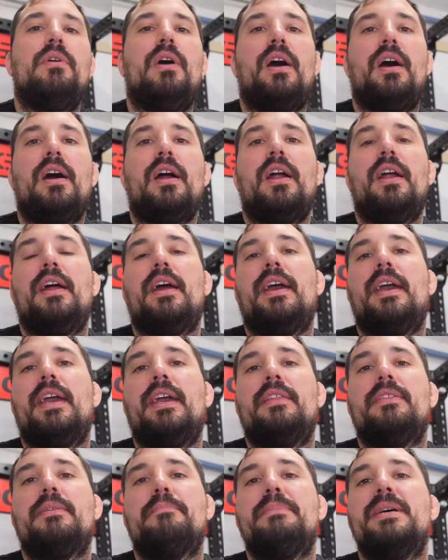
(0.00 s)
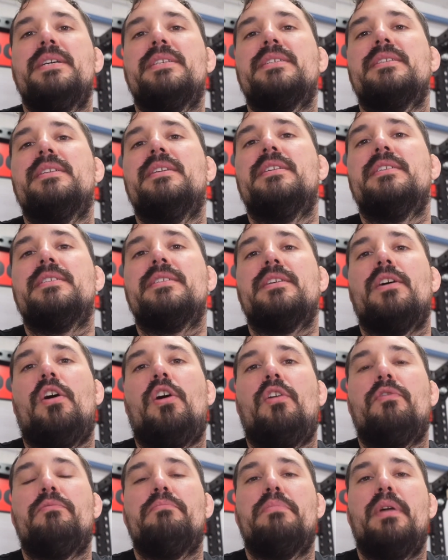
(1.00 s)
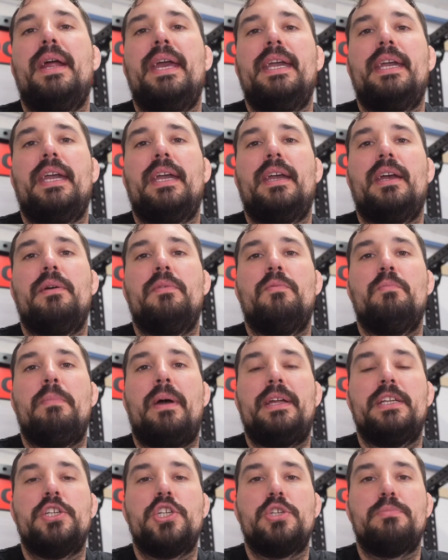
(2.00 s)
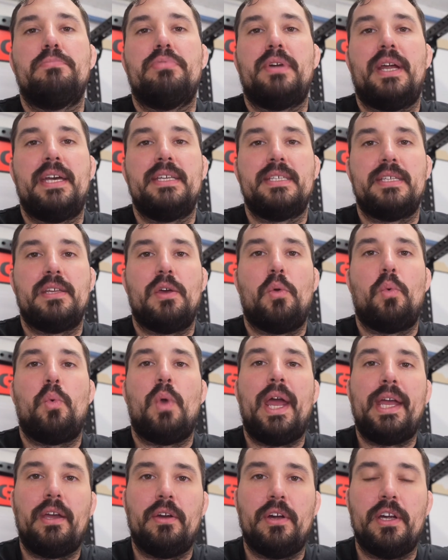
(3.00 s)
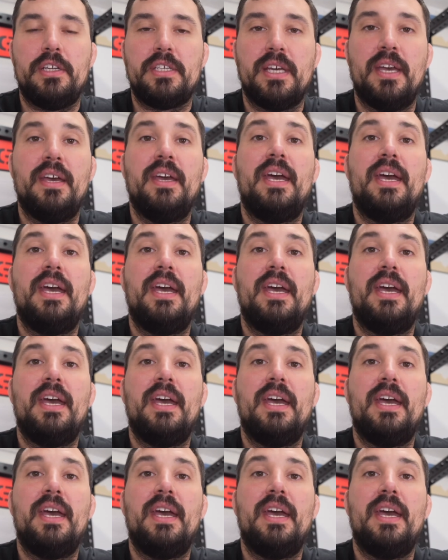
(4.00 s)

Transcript: are in the business of breaking a bench press record,